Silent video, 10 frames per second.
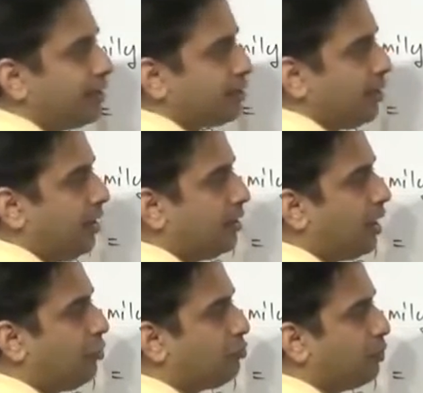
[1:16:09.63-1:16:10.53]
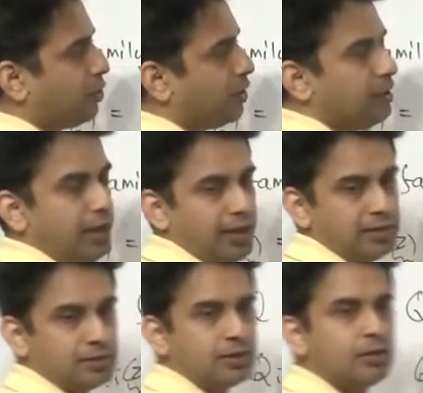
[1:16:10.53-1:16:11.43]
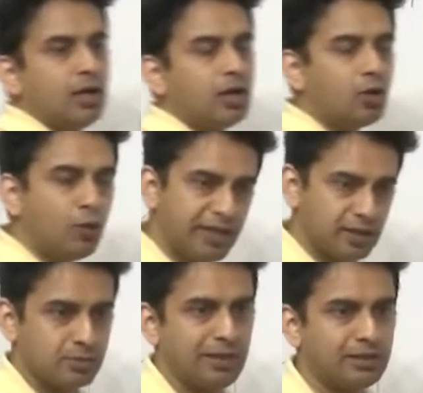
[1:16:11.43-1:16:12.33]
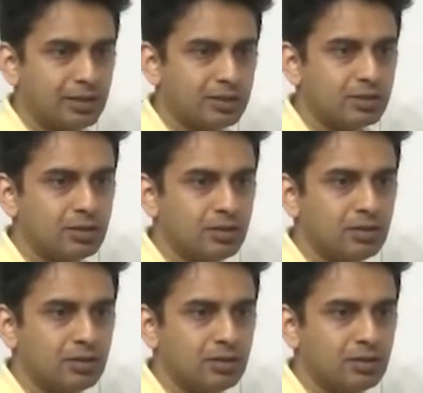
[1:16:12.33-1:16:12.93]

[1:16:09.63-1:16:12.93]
X and the output is a covariance matrix.